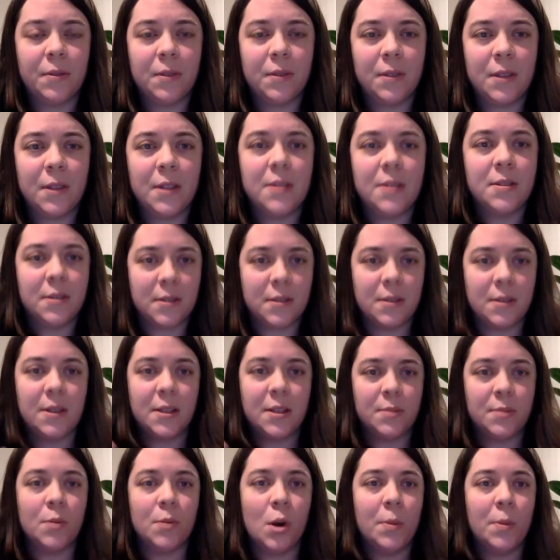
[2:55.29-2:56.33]

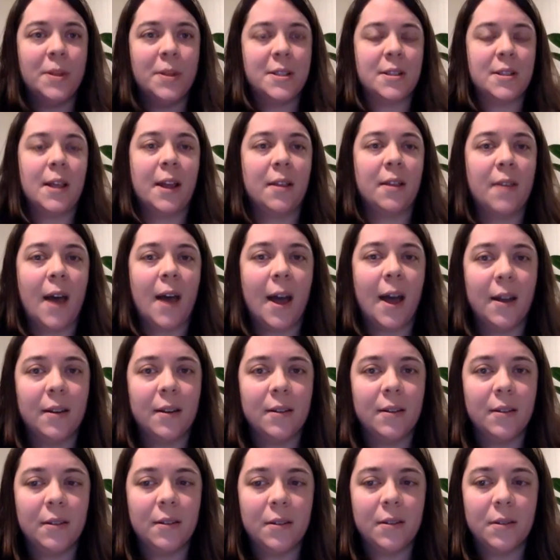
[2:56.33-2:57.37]
these moments like that,
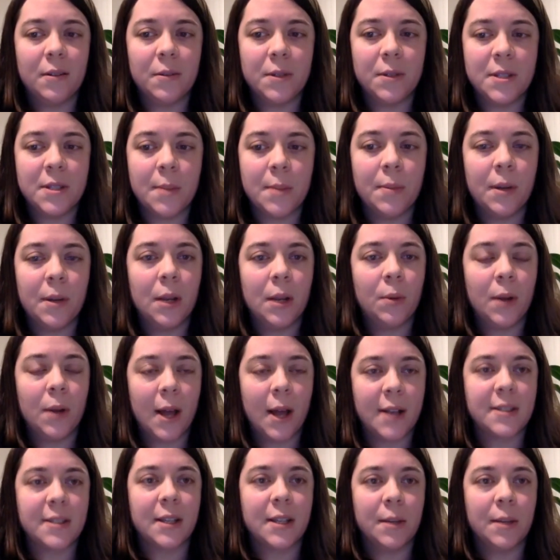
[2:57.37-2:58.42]
when somebody would
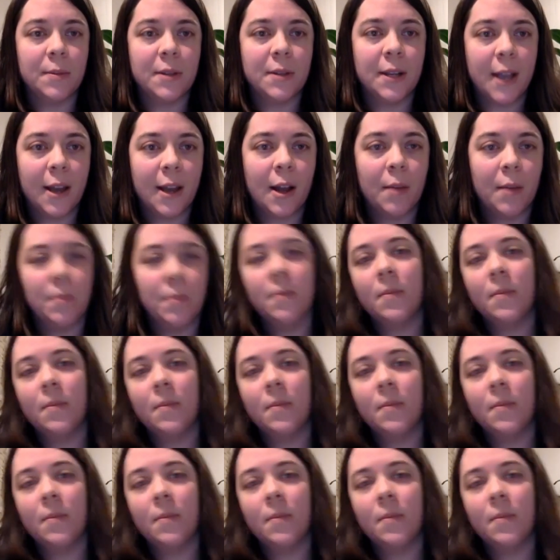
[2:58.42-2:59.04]
ask him to get up